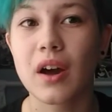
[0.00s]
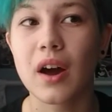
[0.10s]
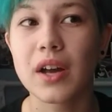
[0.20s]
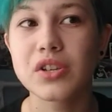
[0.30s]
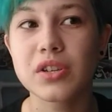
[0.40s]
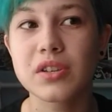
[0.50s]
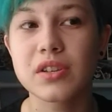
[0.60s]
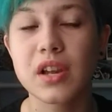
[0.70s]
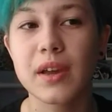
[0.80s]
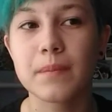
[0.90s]
I just
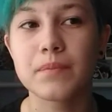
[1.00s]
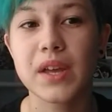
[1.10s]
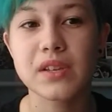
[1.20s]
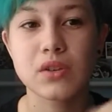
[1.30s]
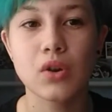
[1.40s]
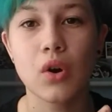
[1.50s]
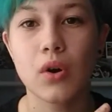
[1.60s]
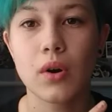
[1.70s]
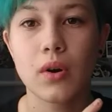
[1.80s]
like, there's not